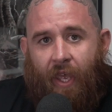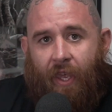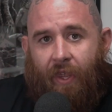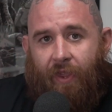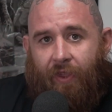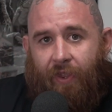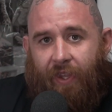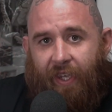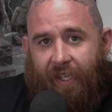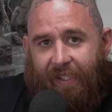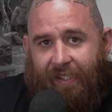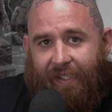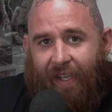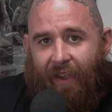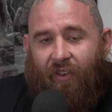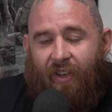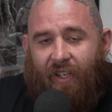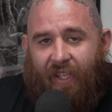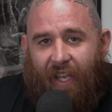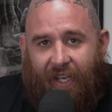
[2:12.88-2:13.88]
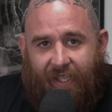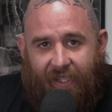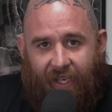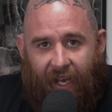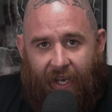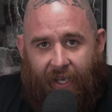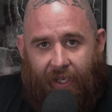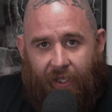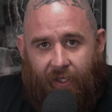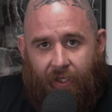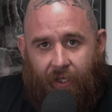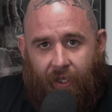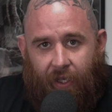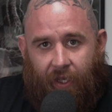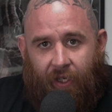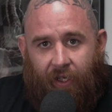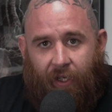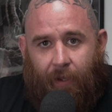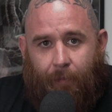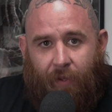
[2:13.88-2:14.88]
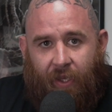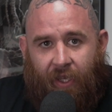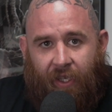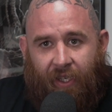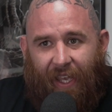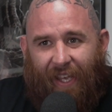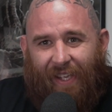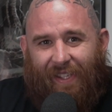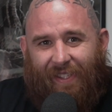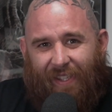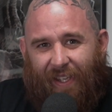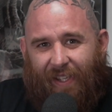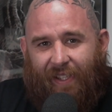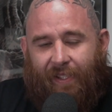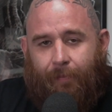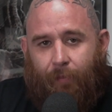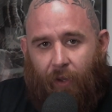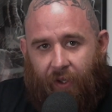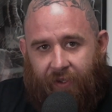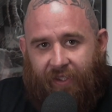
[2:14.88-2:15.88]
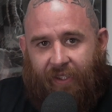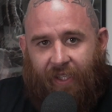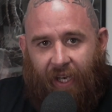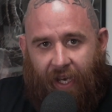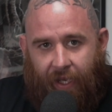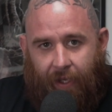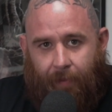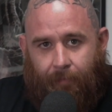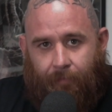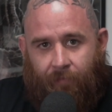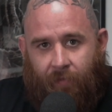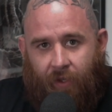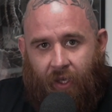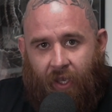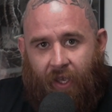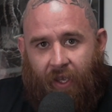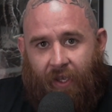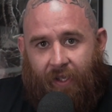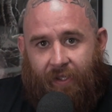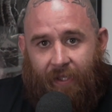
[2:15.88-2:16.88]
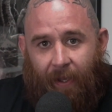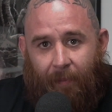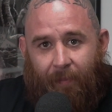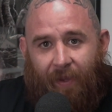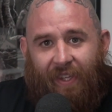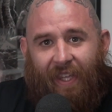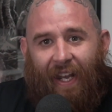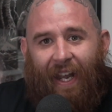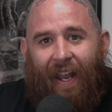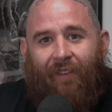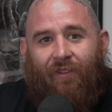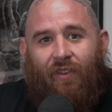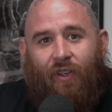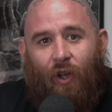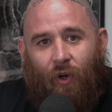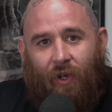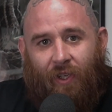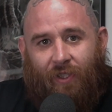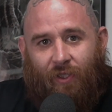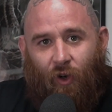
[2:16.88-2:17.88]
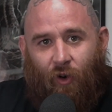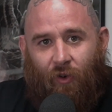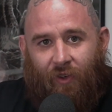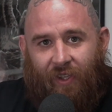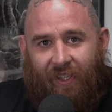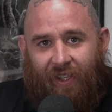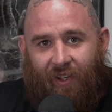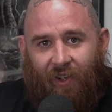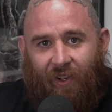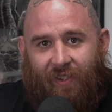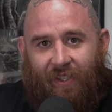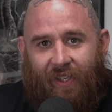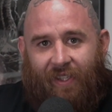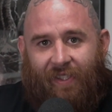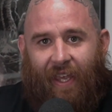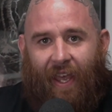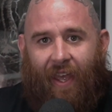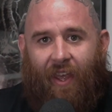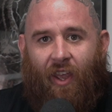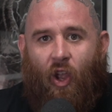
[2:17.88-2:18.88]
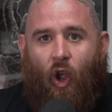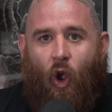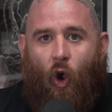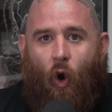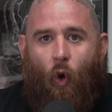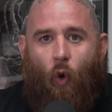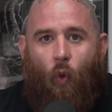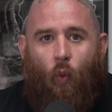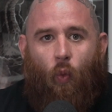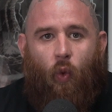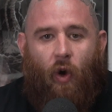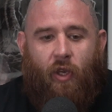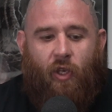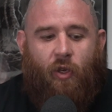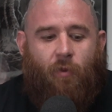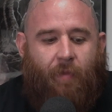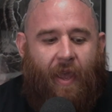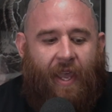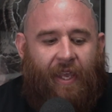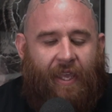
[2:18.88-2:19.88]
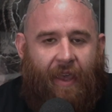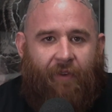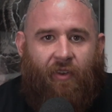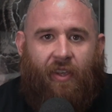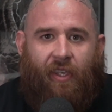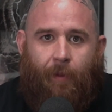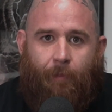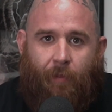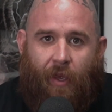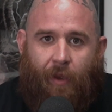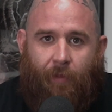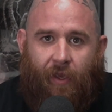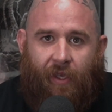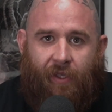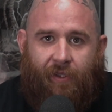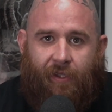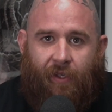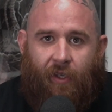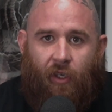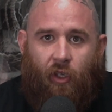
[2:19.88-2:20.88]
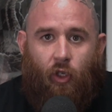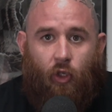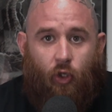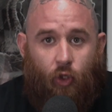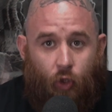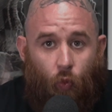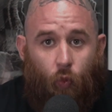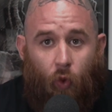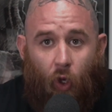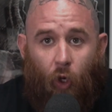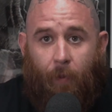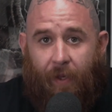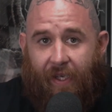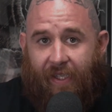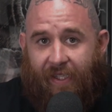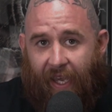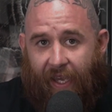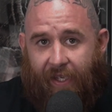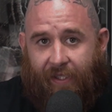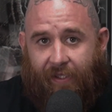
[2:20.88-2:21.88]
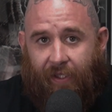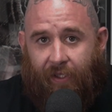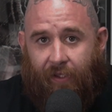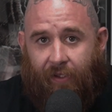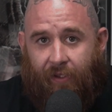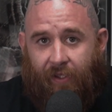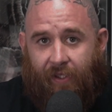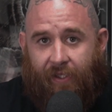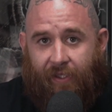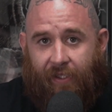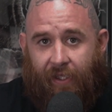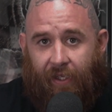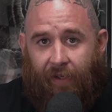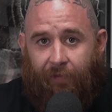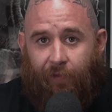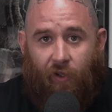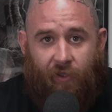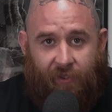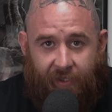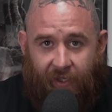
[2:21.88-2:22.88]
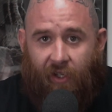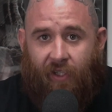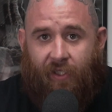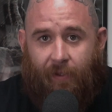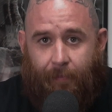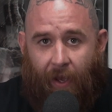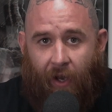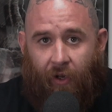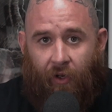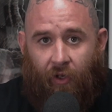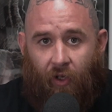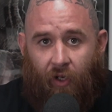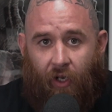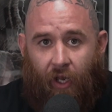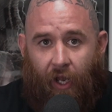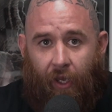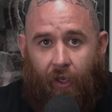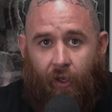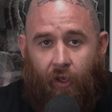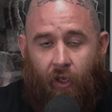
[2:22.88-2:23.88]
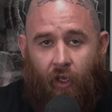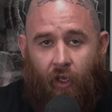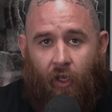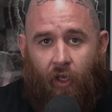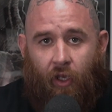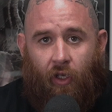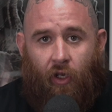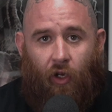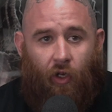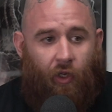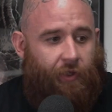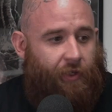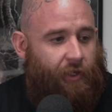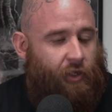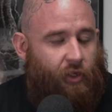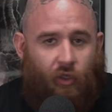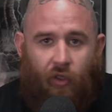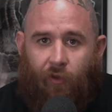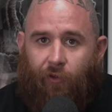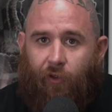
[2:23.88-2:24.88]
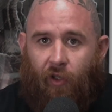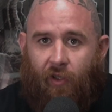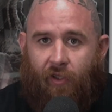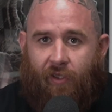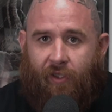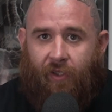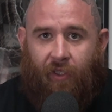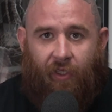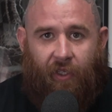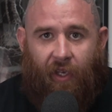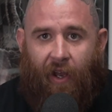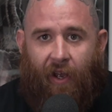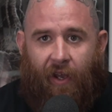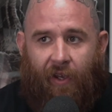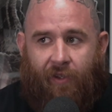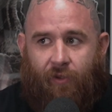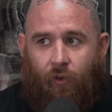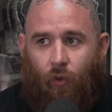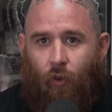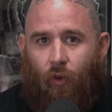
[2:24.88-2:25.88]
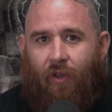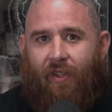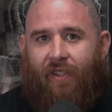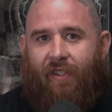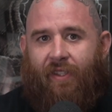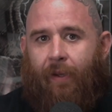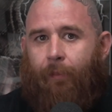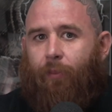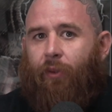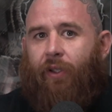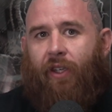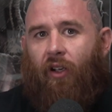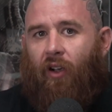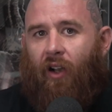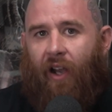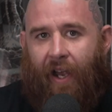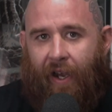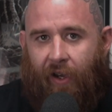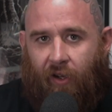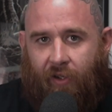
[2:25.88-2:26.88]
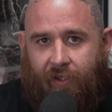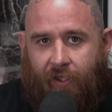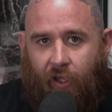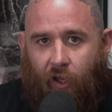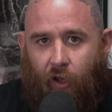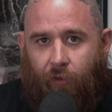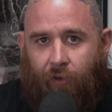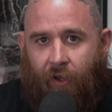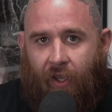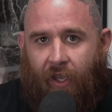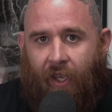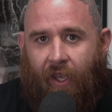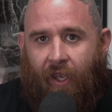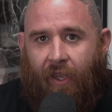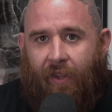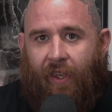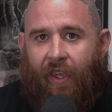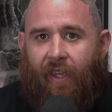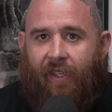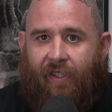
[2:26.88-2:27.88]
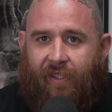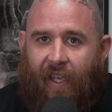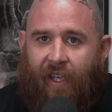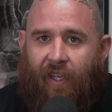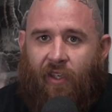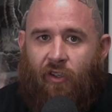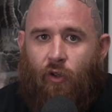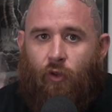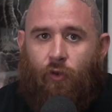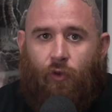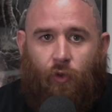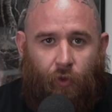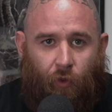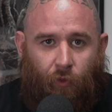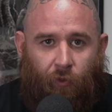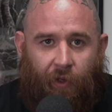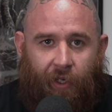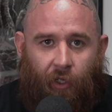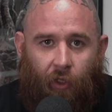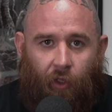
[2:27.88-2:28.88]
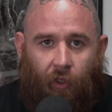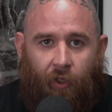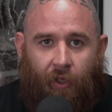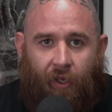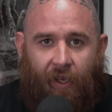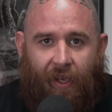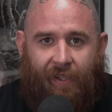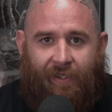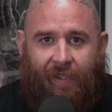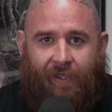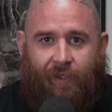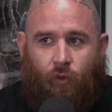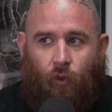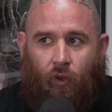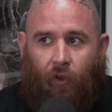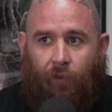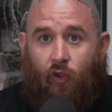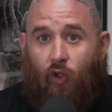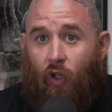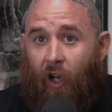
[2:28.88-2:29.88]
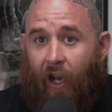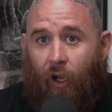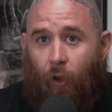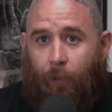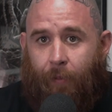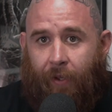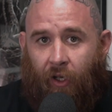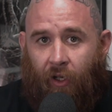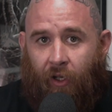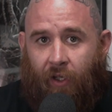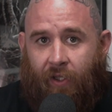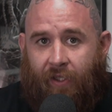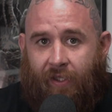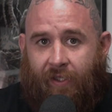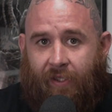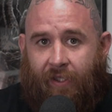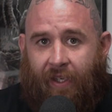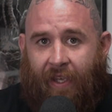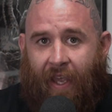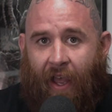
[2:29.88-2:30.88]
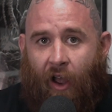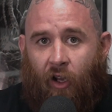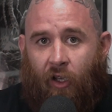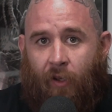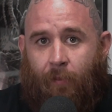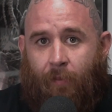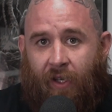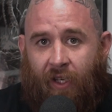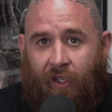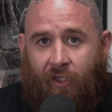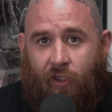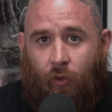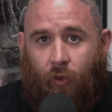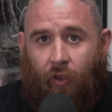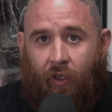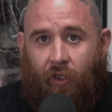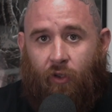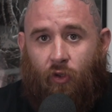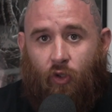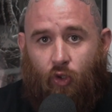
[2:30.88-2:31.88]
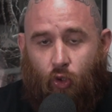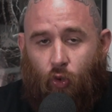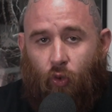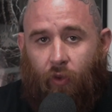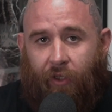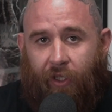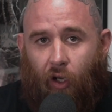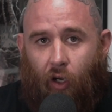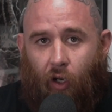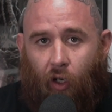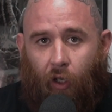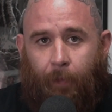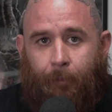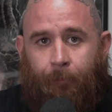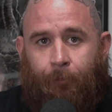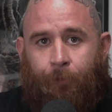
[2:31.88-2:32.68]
This 7-day diet ended up being a 6-month diet. Something that I have noticed over the years is that when you make heavy commitments, you will be tested to see if you're serious about it or not. Call it the universe, the gods, or simply your higher self that has taken you through the ringer. It's a sort of trial period to see how committed to it you truly are.